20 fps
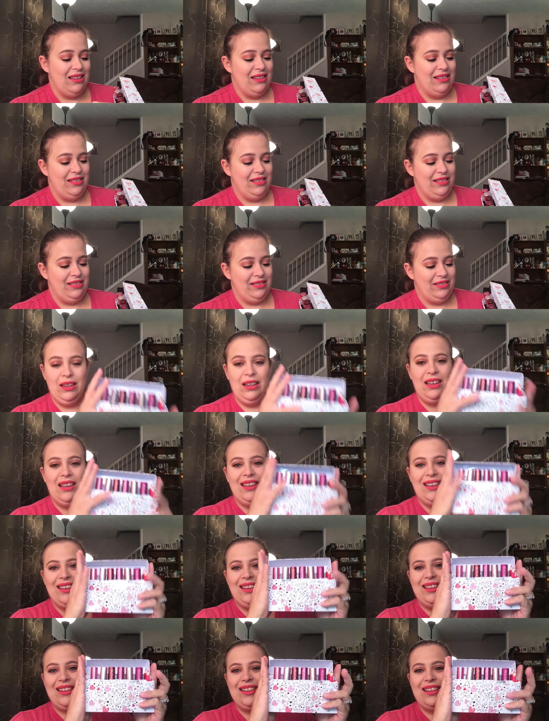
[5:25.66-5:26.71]

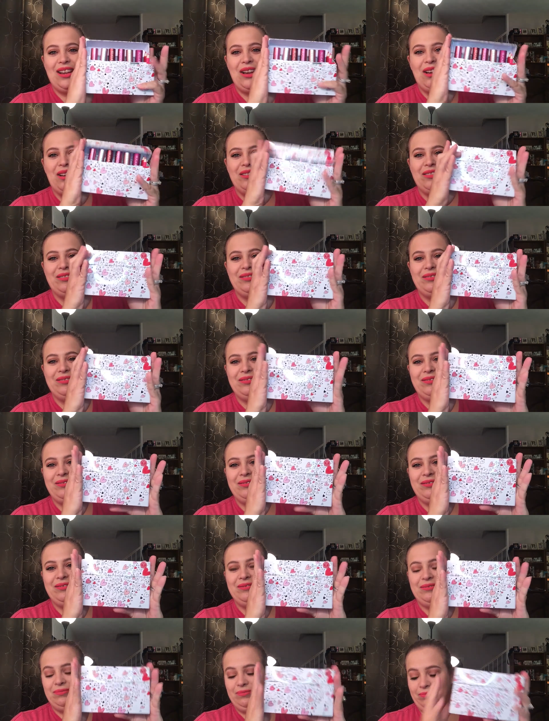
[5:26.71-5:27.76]

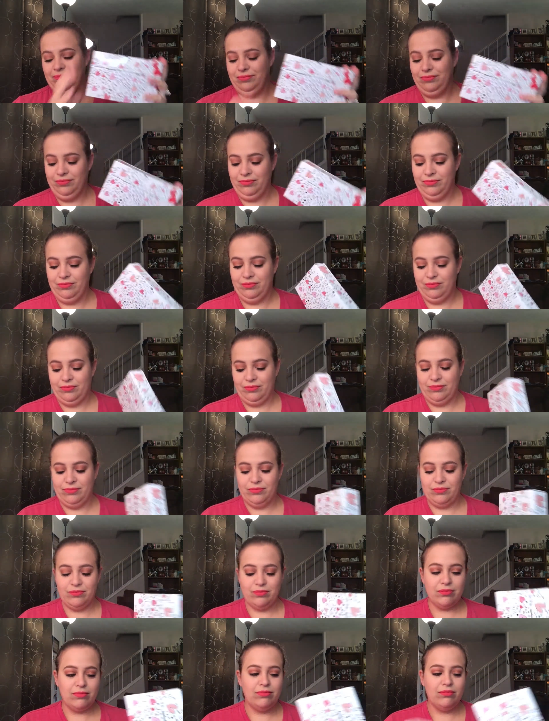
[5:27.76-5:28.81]

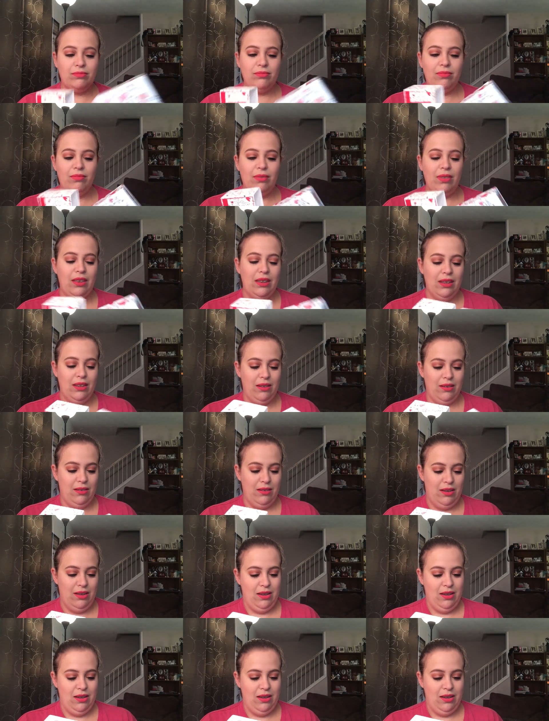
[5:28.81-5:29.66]
(no one is talking)